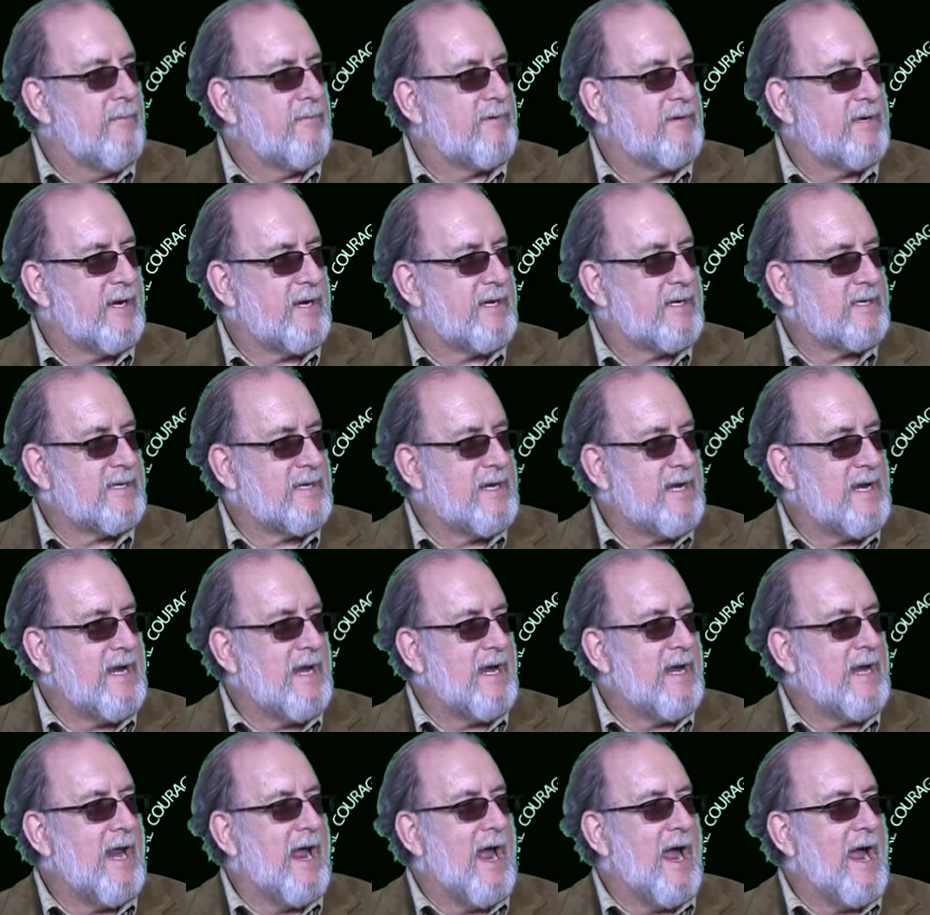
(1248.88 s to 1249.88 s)

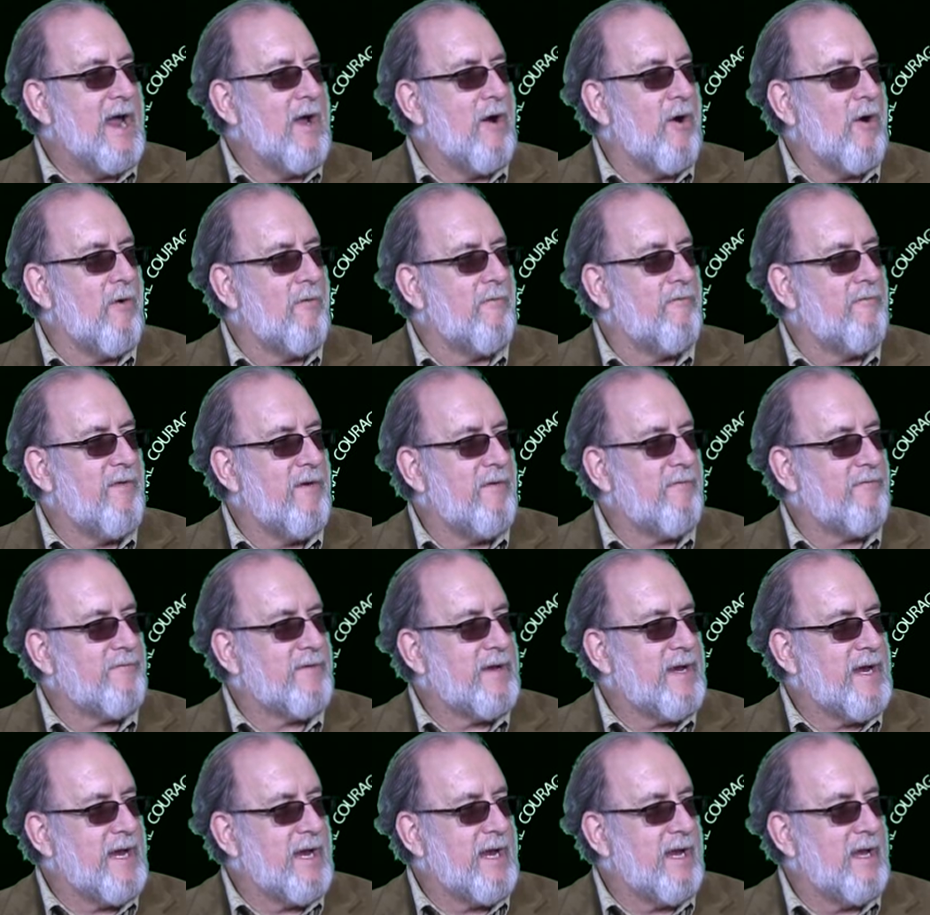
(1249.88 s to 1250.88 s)
M16,
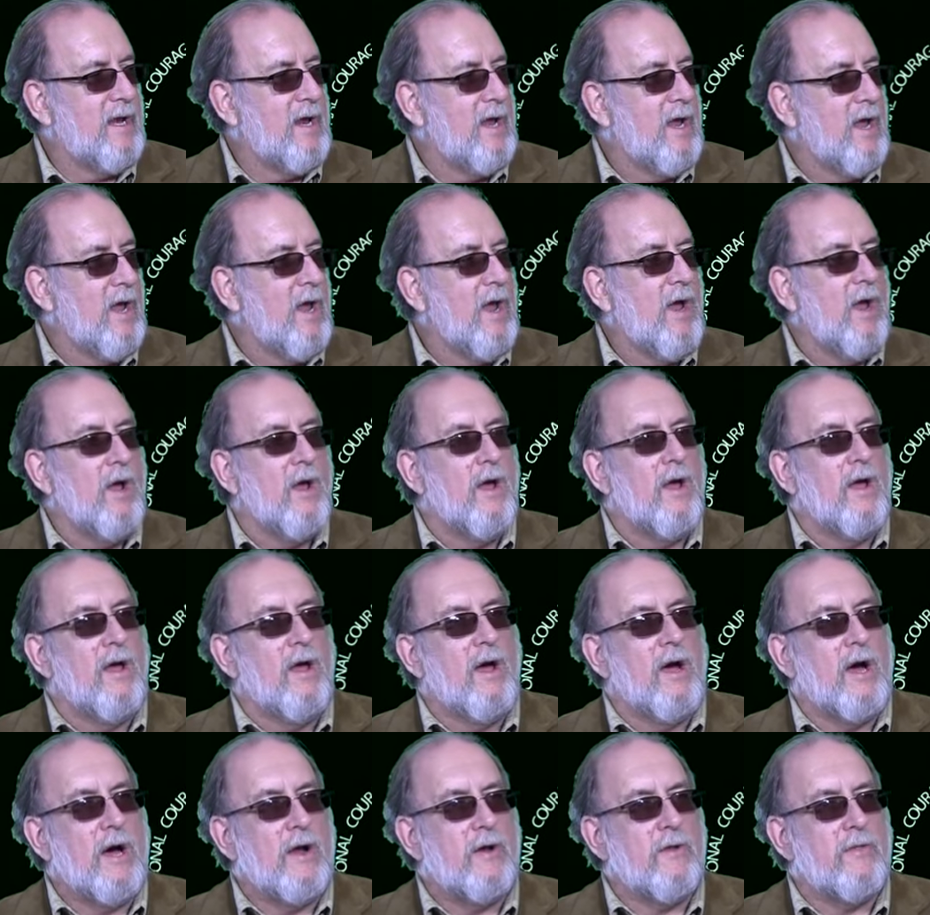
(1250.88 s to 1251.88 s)
AR-15.
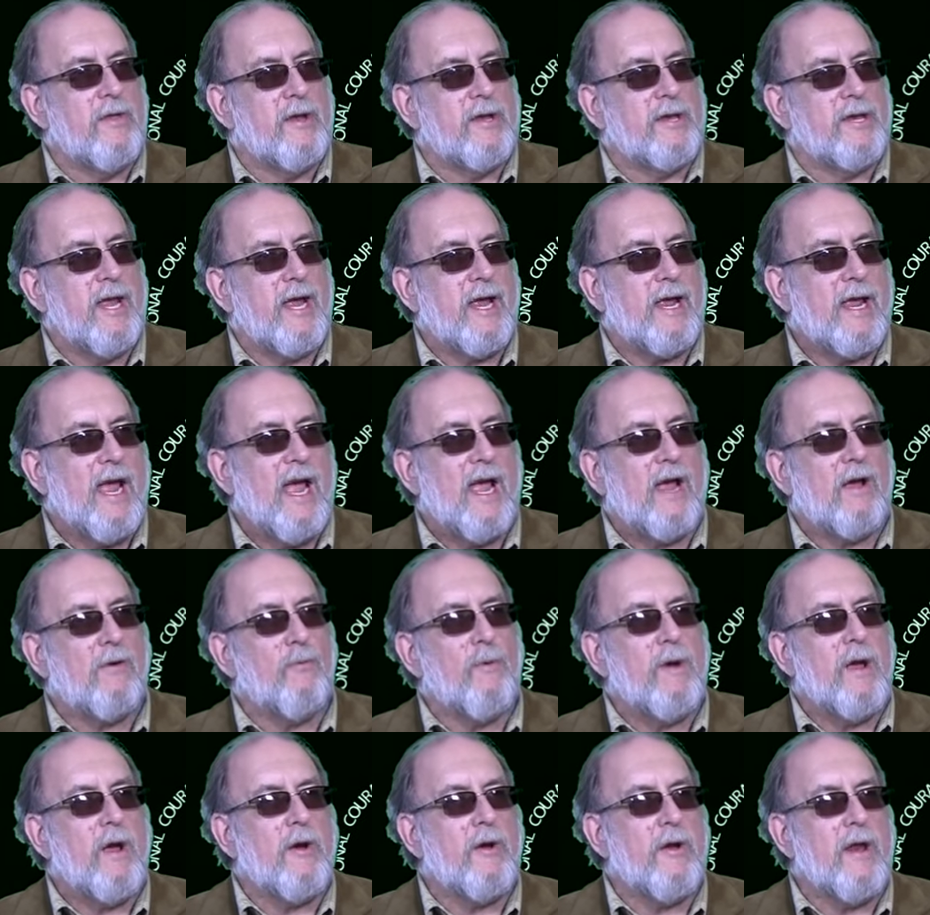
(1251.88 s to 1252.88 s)
Under the Dick Act,
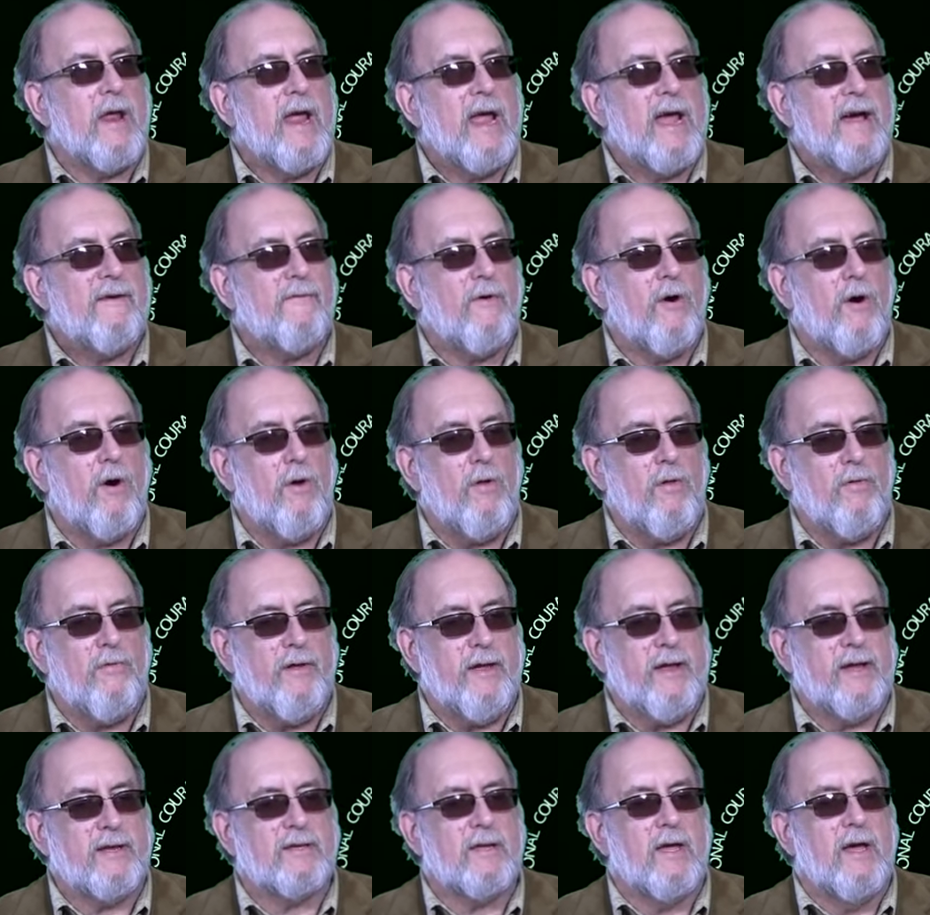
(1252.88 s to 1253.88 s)
we are to have all of
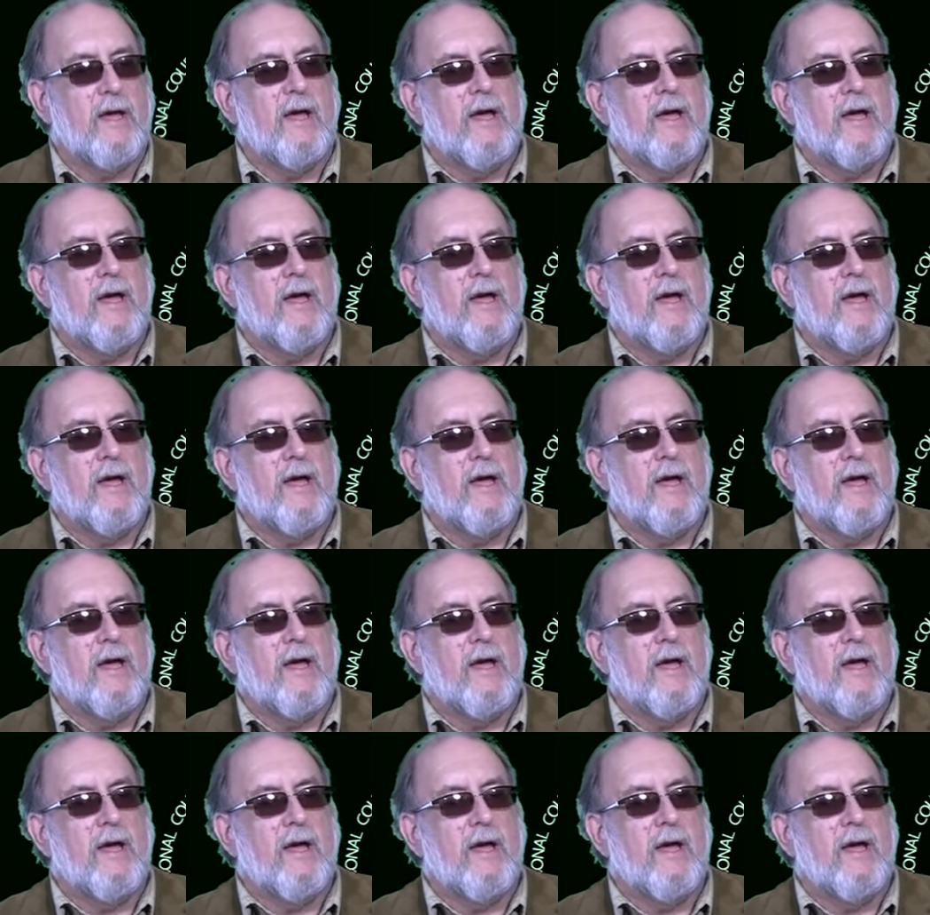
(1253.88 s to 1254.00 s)
these.